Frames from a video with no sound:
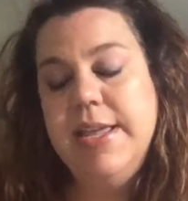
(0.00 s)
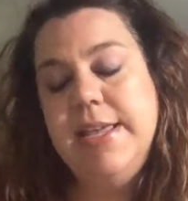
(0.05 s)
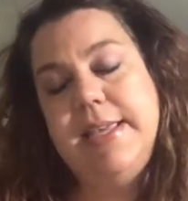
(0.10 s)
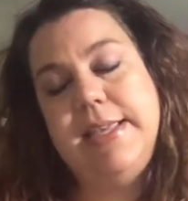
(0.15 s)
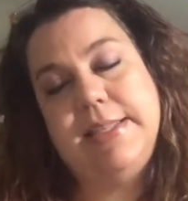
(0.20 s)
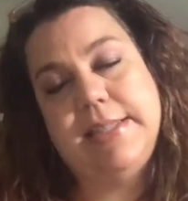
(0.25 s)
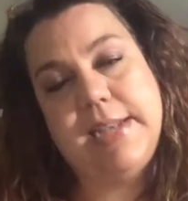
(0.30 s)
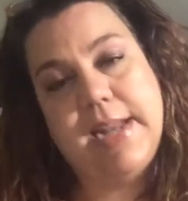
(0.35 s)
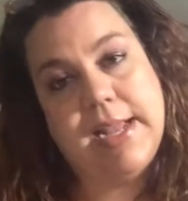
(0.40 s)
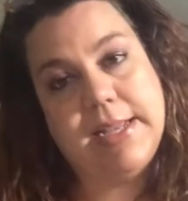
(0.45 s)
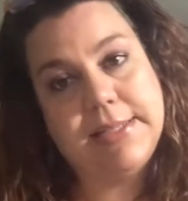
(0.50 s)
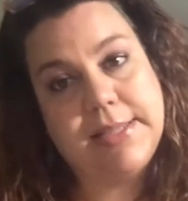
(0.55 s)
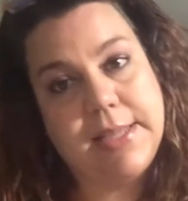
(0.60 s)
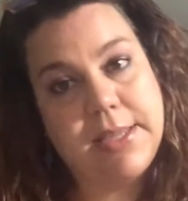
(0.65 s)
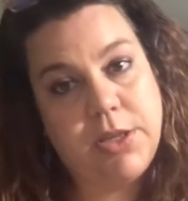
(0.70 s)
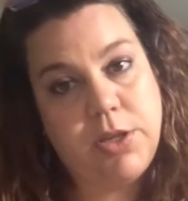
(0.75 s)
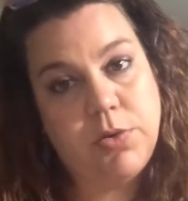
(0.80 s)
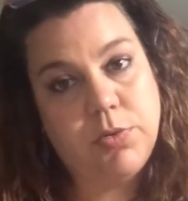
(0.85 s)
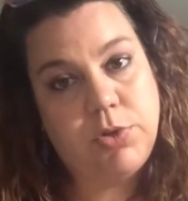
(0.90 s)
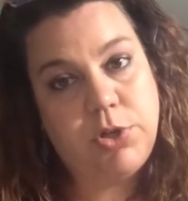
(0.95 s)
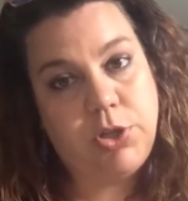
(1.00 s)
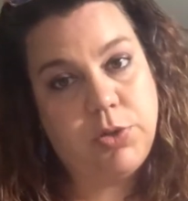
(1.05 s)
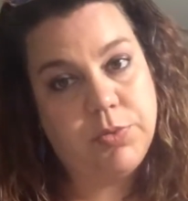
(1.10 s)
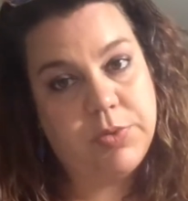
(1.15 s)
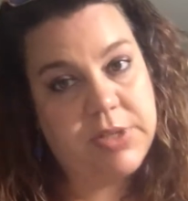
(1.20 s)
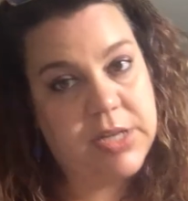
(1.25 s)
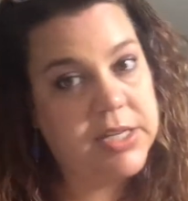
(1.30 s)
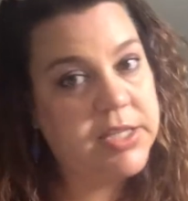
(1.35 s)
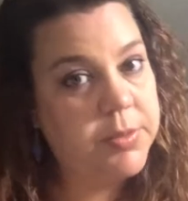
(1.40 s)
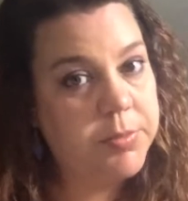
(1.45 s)
Is it asking you to use
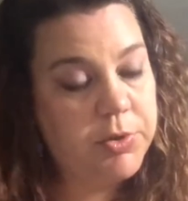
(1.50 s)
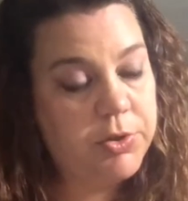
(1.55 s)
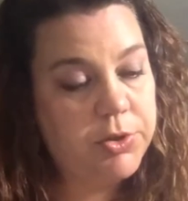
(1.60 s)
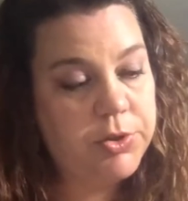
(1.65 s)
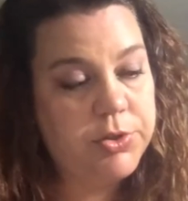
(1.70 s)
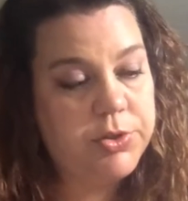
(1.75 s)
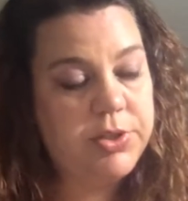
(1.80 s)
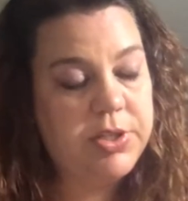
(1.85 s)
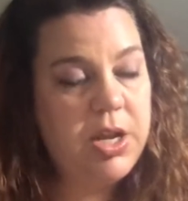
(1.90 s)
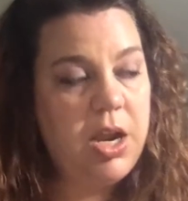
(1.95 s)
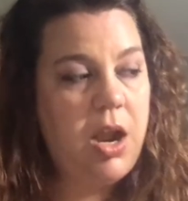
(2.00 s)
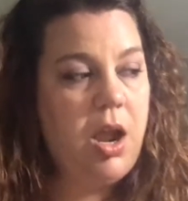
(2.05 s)
decimals?